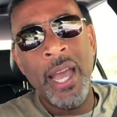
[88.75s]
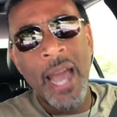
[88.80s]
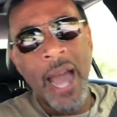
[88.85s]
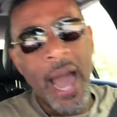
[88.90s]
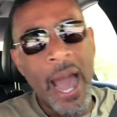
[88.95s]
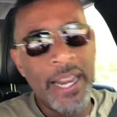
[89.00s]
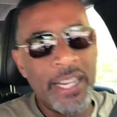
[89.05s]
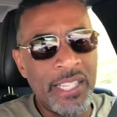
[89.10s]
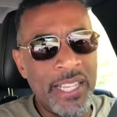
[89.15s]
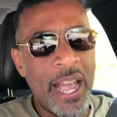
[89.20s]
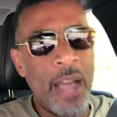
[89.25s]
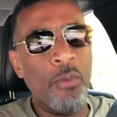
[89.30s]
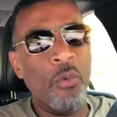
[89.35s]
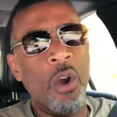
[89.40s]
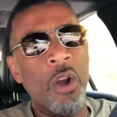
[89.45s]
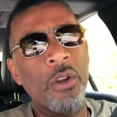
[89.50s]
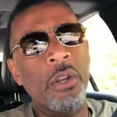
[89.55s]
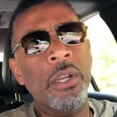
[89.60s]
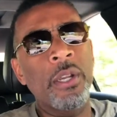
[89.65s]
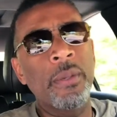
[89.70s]
How does that
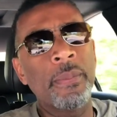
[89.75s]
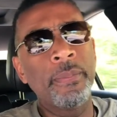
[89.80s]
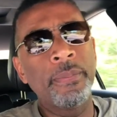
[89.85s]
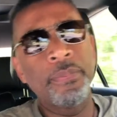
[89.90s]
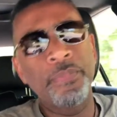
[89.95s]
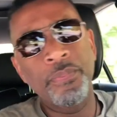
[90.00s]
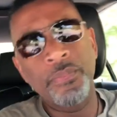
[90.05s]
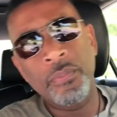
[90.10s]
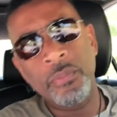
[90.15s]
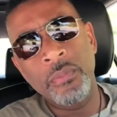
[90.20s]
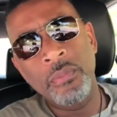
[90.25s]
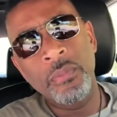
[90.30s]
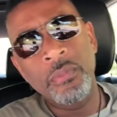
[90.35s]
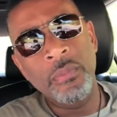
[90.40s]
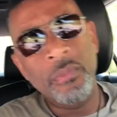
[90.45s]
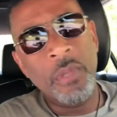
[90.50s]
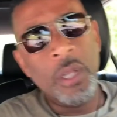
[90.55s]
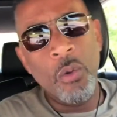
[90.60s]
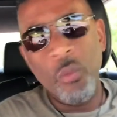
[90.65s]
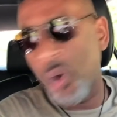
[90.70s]
work?
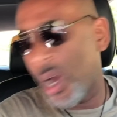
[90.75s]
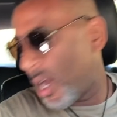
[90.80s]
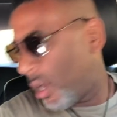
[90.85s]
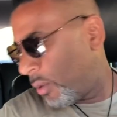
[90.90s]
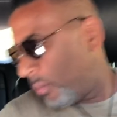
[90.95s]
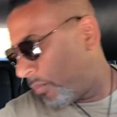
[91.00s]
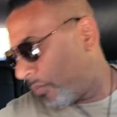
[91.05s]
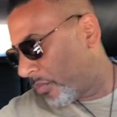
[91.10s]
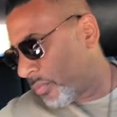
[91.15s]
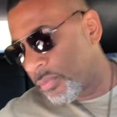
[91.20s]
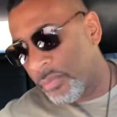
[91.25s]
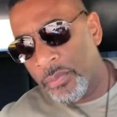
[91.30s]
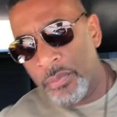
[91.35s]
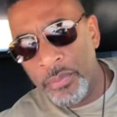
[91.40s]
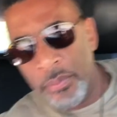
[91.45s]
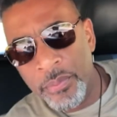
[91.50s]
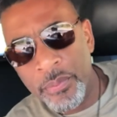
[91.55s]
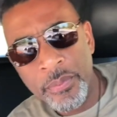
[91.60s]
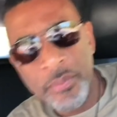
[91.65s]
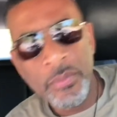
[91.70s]
Well,
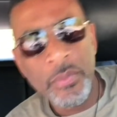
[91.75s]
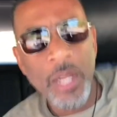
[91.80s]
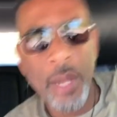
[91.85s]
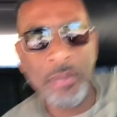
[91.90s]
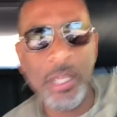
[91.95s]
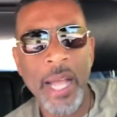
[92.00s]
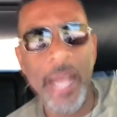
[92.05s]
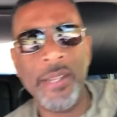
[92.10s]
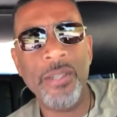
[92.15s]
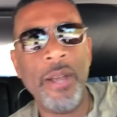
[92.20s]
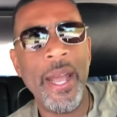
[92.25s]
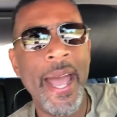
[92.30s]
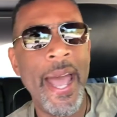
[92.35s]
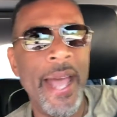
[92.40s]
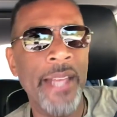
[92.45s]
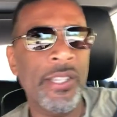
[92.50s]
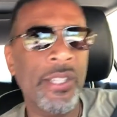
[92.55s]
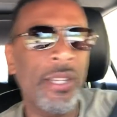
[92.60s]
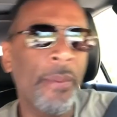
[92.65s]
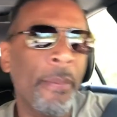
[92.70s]
I'm glad you
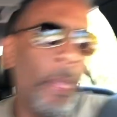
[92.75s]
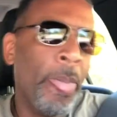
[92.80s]
asked.